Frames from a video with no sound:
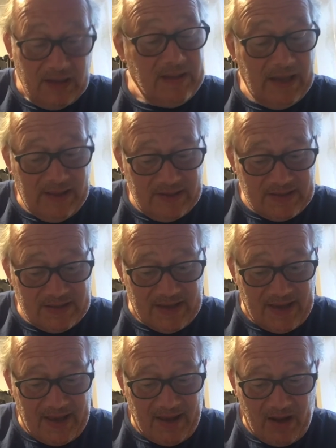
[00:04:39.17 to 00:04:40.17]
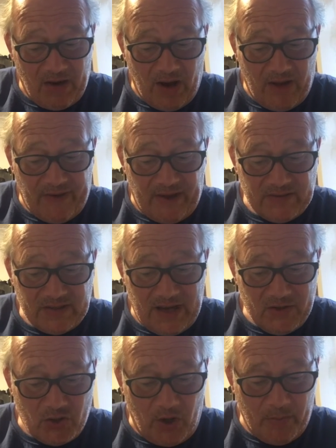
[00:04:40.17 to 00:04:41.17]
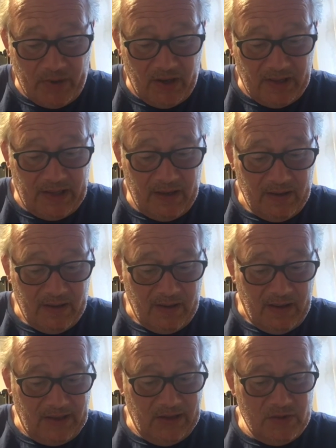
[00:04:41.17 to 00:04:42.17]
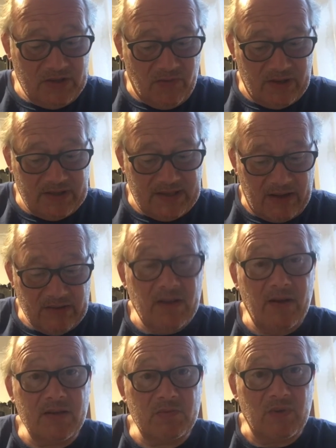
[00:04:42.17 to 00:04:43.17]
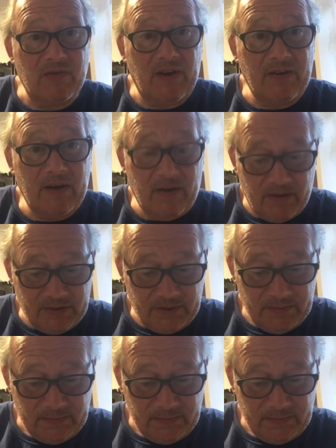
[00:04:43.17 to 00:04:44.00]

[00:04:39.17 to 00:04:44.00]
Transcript: Needless to say, I arrive outside the shop early, and Lucy runs out and hugs me very hard.